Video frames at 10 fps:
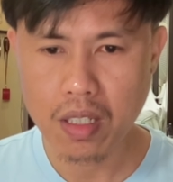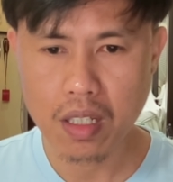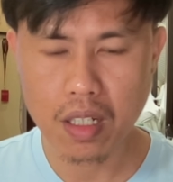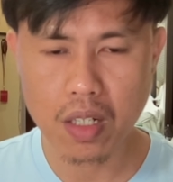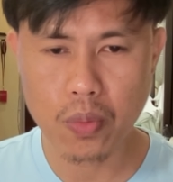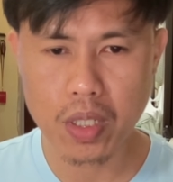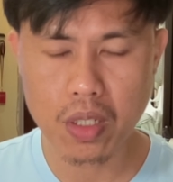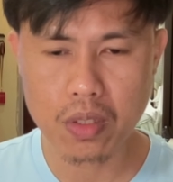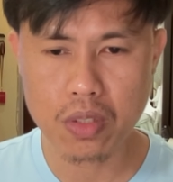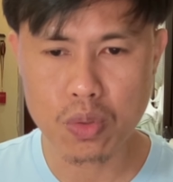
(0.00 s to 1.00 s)
Uh,
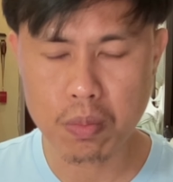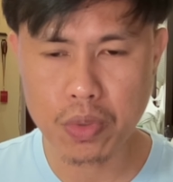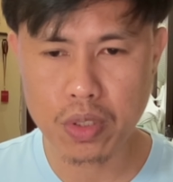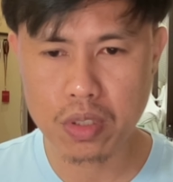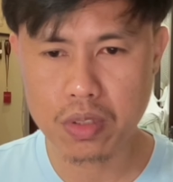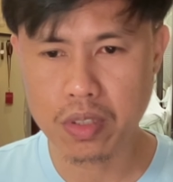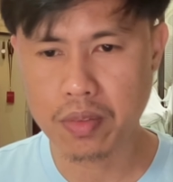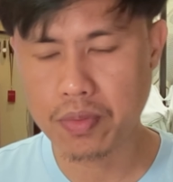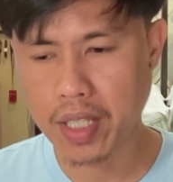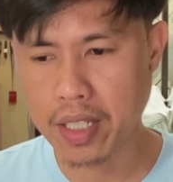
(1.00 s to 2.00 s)
without the support, or if
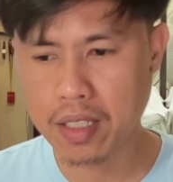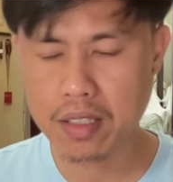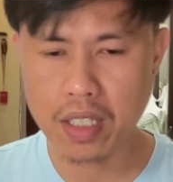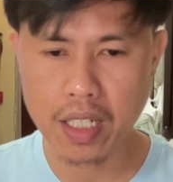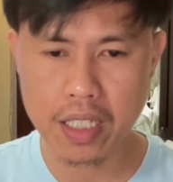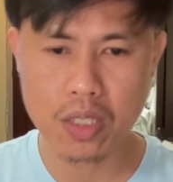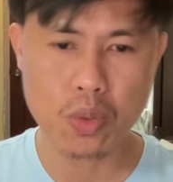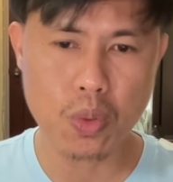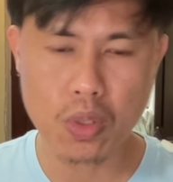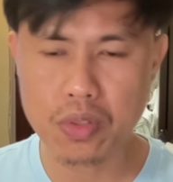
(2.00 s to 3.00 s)
cannot, then I need
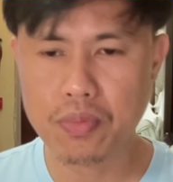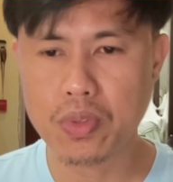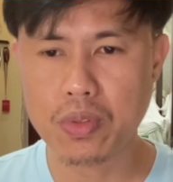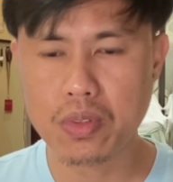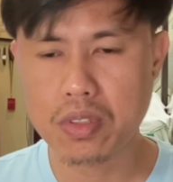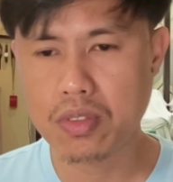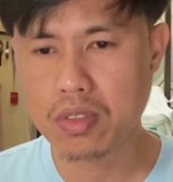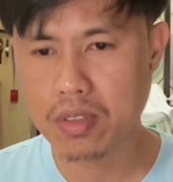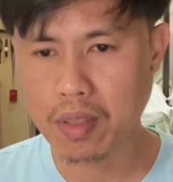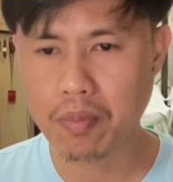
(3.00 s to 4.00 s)
to hold for
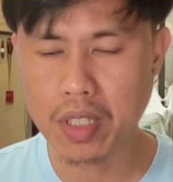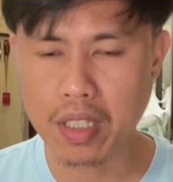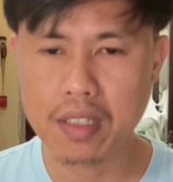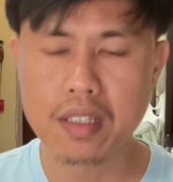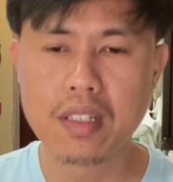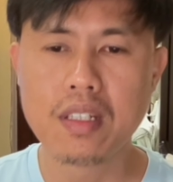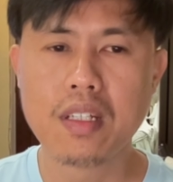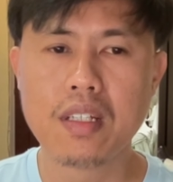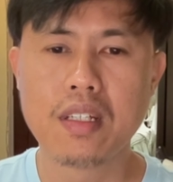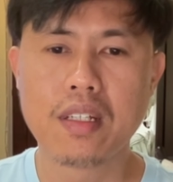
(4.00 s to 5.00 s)
something.
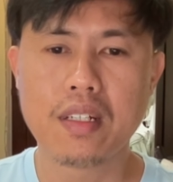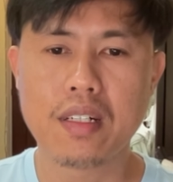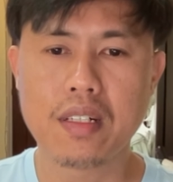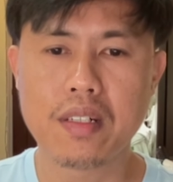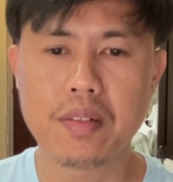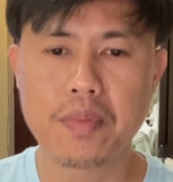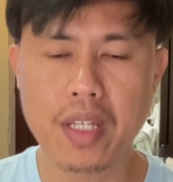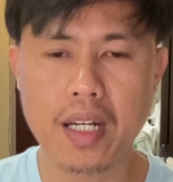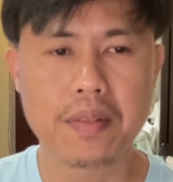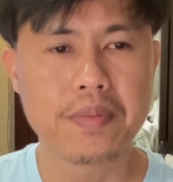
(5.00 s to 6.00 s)
Uh,
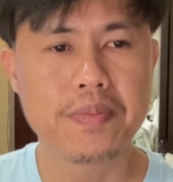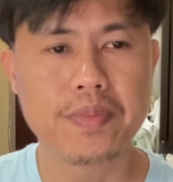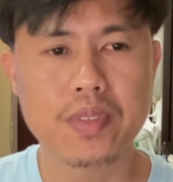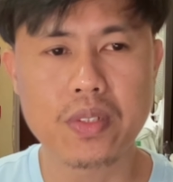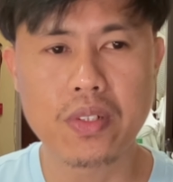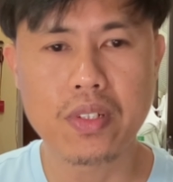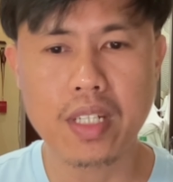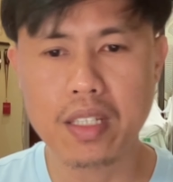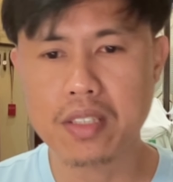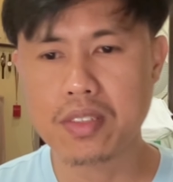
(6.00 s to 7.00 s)
yeah, so
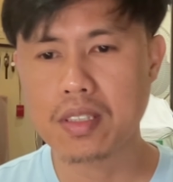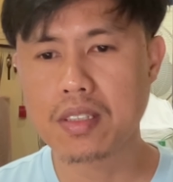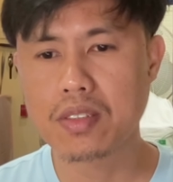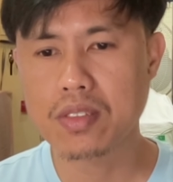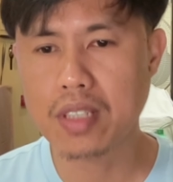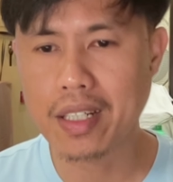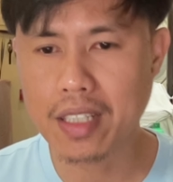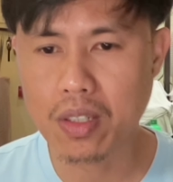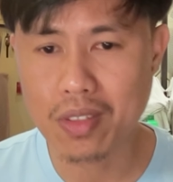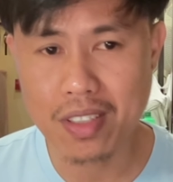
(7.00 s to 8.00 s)
yeah, that's it,
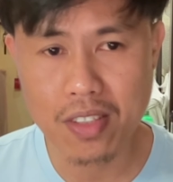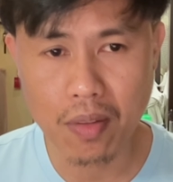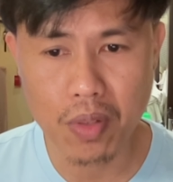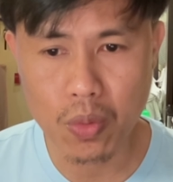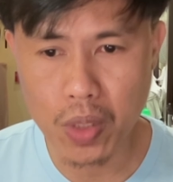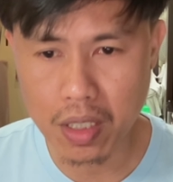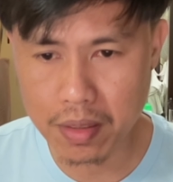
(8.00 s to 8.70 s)
starting on the seventh week.